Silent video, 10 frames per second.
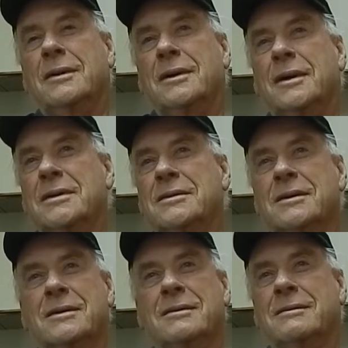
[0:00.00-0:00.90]
And I
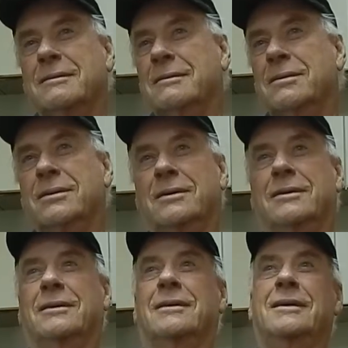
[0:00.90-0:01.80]
said,
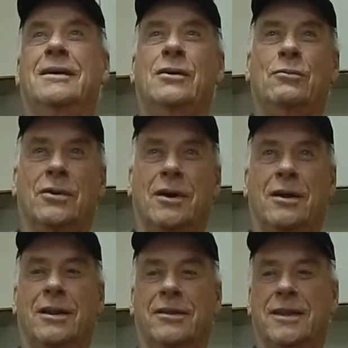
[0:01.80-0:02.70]
"With
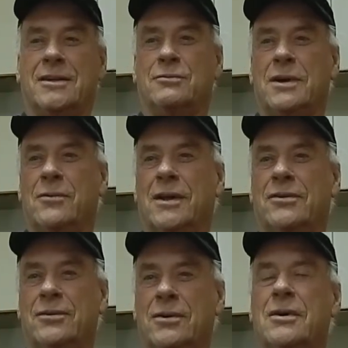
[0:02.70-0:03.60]
all the things we went
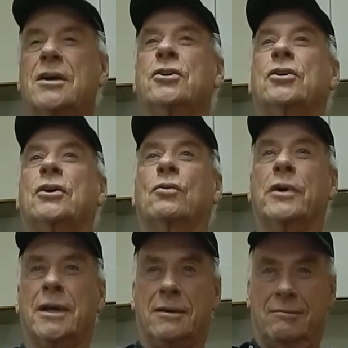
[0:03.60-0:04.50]
through, you're going to
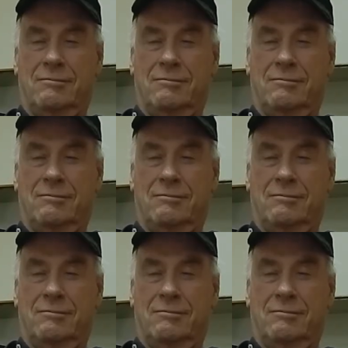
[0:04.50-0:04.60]
win.